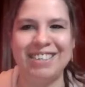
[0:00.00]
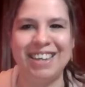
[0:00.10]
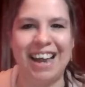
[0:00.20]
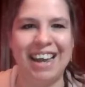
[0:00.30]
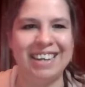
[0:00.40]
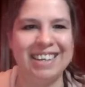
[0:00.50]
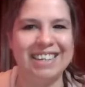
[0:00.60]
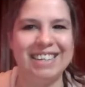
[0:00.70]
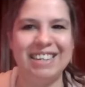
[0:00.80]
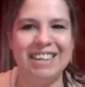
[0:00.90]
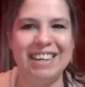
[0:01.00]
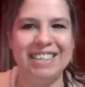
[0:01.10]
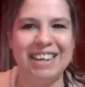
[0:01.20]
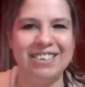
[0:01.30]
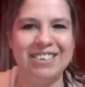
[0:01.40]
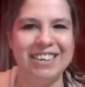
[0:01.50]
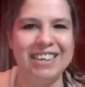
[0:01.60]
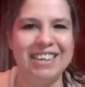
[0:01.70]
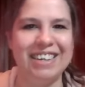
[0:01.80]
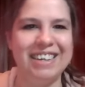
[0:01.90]
high. Nice, Andra.
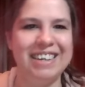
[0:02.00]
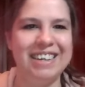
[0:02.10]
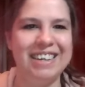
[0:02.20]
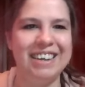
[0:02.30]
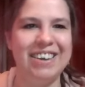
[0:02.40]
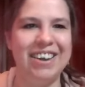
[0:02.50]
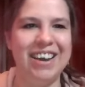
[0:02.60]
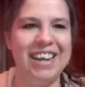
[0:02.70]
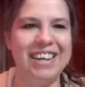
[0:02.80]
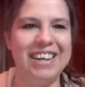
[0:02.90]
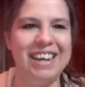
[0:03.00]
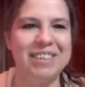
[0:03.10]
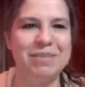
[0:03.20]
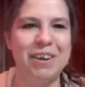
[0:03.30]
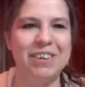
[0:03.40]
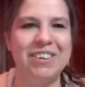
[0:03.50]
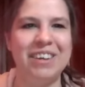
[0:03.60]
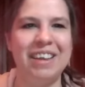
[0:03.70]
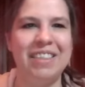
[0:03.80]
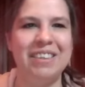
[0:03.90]
Good. Nice, Marjorie.
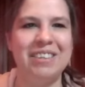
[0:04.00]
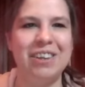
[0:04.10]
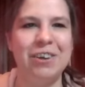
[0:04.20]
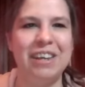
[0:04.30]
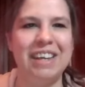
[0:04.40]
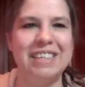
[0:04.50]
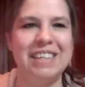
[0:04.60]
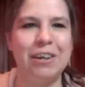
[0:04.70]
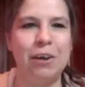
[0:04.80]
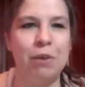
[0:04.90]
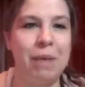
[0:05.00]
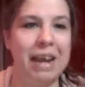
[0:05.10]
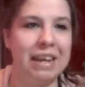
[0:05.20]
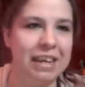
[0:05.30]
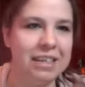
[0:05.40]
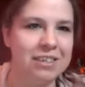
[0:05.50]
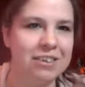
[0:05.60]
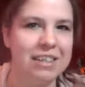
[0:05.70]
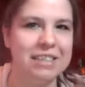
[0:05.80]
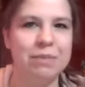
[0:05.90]
And then slowly extend all the way back. Nice,
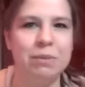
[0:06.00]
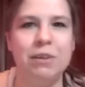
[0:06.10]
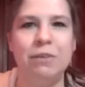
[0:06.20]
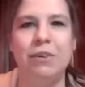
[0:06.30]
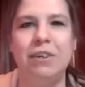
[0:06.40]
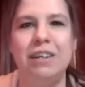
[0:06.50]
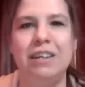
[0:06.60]
Teresa. Beautiful.